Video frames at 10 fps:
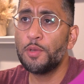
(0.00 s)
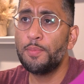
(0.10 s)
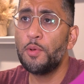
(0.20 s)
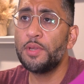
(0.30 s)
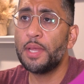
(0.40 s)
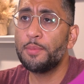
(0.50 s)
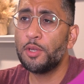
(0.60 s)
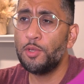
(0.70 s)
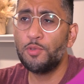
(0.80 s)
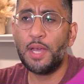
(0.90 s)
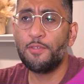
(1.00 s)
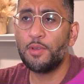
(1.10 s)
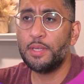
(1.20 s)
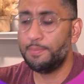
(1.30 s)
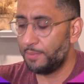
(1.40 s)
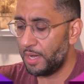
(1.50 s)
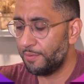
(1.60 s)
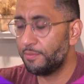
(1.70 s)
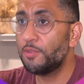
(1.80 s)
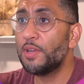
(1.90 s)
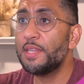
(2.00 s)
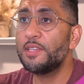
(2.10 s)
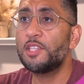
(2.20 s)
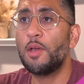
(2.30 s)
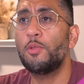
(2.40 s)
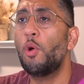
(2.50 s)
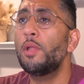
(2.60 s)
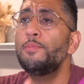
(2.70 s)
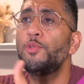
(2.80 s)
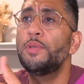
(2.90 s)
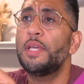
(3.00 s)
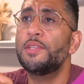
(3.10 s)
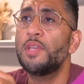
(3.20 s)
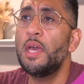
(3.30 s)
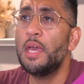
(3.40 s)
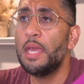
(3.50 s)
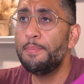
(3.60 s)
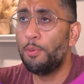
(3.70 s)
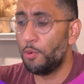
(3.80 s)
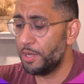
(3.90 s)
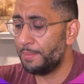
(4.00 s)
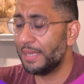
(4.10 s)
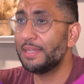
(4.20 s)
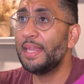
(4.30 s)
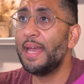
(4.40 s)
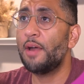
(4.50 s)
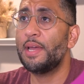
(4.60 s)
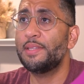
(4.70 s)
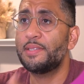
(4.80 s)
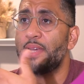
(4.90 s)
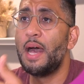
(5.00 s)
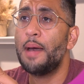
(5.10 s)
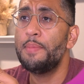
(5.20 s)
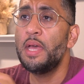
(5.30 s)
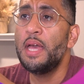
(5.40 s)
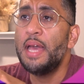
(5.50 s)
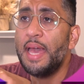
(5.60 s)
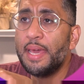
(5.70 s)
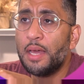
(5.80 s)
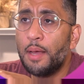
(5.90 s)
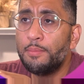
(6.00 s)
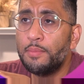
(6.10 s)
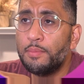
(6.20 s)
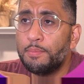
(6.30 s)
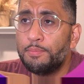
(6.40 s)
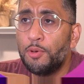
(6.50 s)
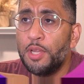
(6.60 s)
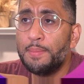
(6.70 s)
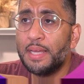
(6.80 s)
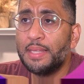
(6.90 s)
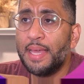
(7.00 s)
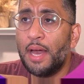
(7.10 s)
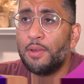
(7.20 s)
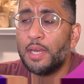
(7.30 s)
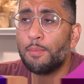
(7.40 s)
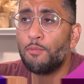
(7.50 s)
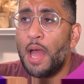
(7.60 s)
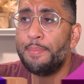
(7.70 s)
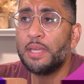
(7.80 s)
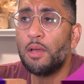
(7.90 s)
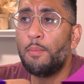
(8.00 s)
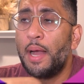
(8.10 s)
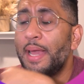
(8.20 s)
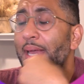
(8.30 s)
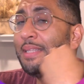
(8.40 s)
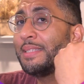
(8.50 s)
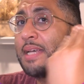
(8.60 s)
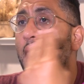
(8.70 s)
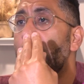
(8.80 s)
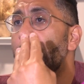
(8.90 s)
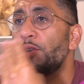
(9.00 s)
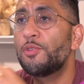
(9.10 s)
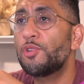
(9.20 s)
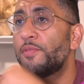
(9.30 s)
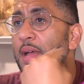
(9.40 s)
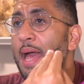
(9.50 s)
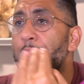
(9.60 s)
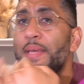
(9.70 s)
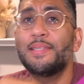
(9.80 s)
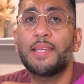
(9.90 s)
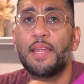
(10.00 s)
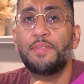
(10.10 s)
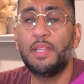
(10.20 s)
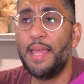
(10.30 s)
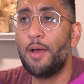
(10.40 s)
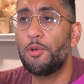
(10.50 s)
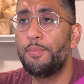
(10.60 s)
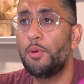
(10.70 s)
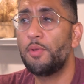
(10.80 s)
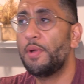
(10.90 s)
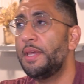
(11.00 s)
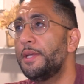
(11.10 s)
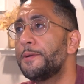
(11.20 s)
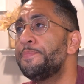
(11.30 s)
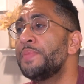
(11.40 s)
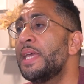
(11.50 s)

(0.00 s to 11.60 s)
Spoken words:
component. I've already kind of created this, and all I'm doing is importing my layout at the top, and I'm putting my layout and I'm wrapping my entire, you know, sort of app inside of the layout component right here.